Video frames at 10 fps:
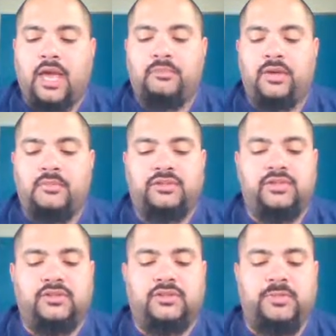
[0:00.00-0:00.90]
Emby
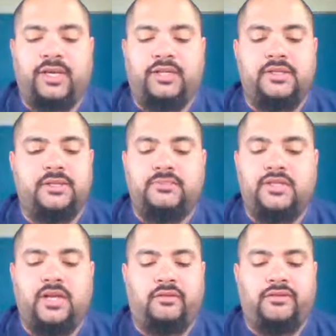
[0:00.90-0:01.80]
must suspect it
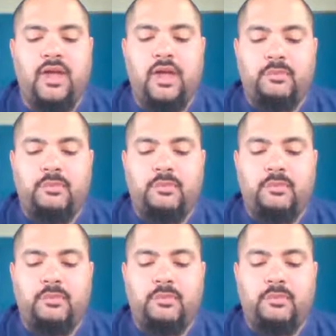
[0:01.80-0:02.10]
himself,